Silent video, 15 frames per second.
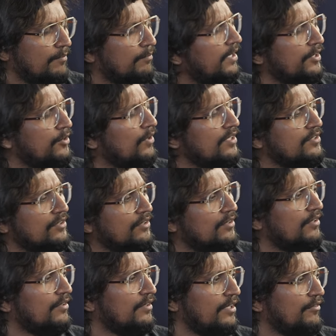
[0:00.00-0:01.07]
But you
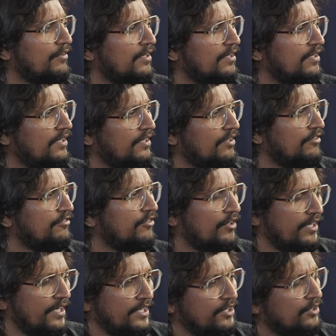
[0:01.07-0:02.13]
also never, you know,
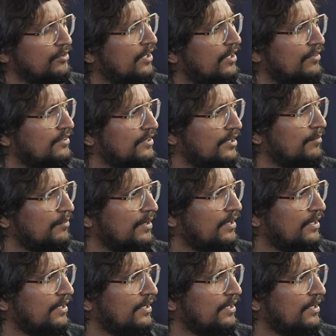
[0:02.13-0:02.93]
forayed into Telugu cinema.